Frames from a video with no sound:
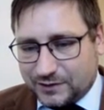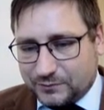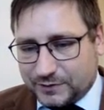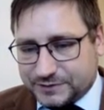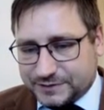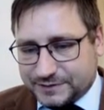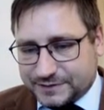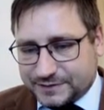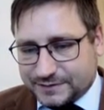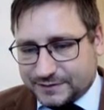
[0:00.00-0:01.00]
which
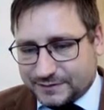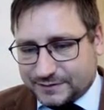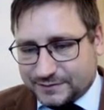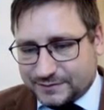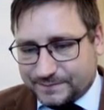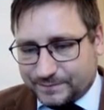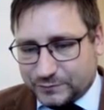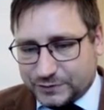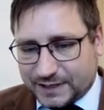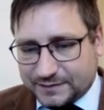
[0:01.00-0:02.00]
is
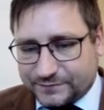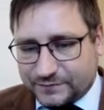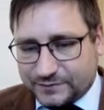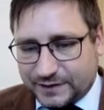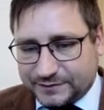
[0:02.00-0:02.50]
which accounts for